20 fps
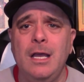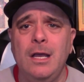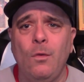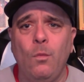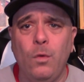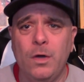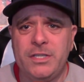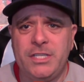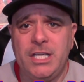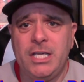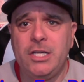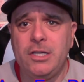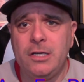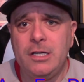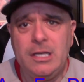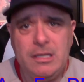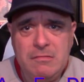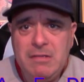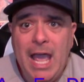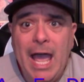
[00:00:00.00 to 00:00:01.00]
Was he
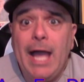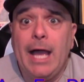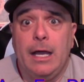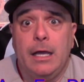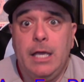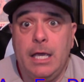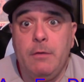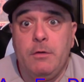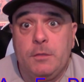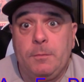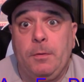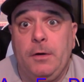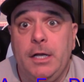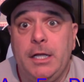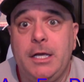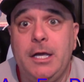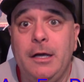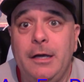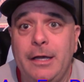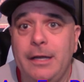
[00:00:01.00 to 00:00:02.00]
good? Yeah, he was
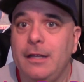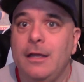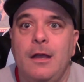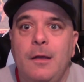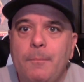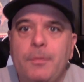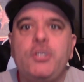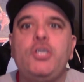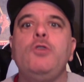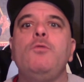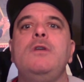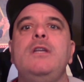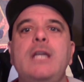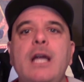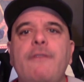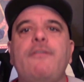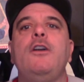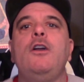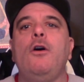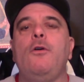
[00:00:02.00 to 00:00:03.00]
pretty good. But you would
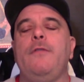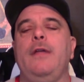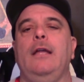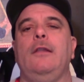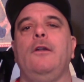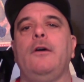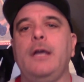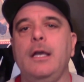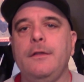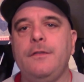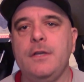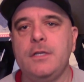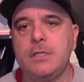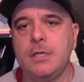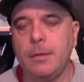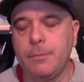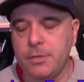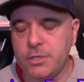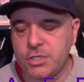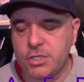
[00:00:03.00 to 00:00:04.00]
never know that looking at these
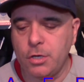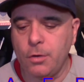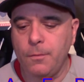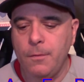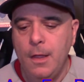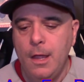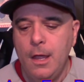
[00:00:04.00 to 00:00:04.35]
numbers. So